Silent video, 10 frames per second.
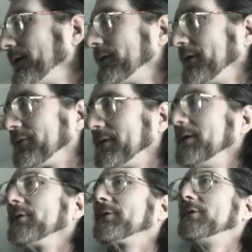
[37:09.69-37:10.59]
this
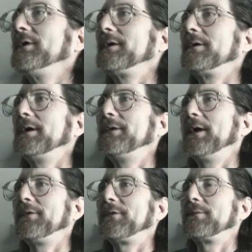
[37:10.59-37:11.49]
feels good or it
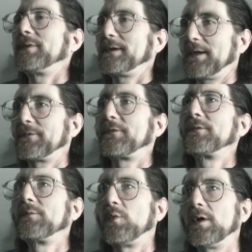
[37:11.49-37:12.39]
doesn't. But that's
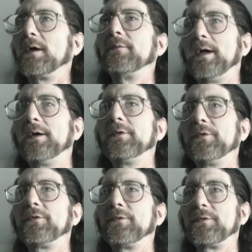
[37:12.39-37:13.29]
what our value
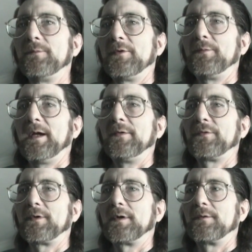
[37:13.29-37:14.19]
system is
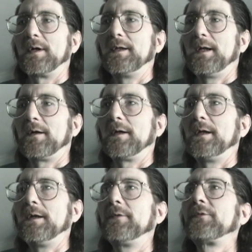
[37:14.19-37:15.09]
based on right now,
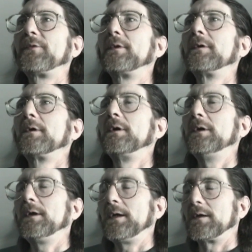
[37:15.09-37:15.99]
and it's
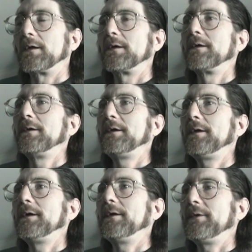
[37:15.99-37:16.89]
in error. It
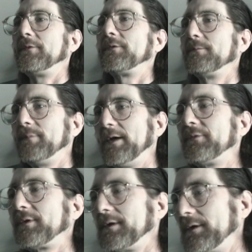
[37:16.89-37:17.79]
is
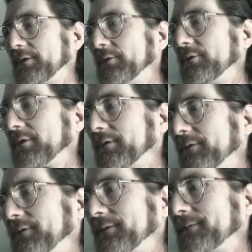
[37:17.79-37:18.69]
based on illusions.